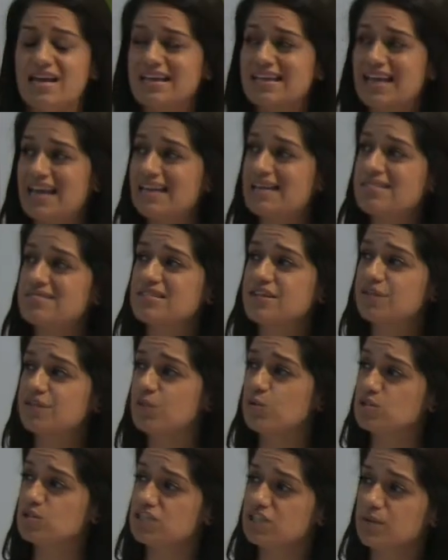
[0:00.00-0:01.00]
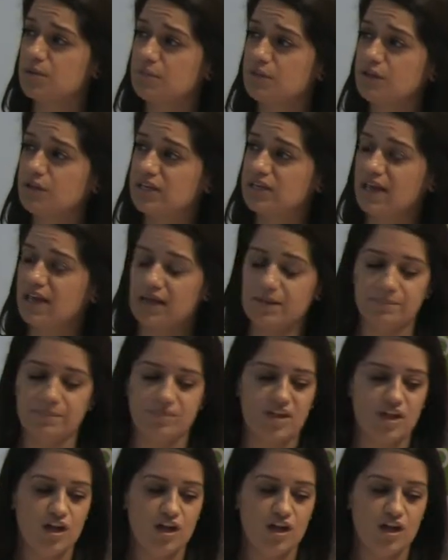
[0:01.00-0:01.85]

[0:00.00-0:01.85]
again, it's difficult to communicate.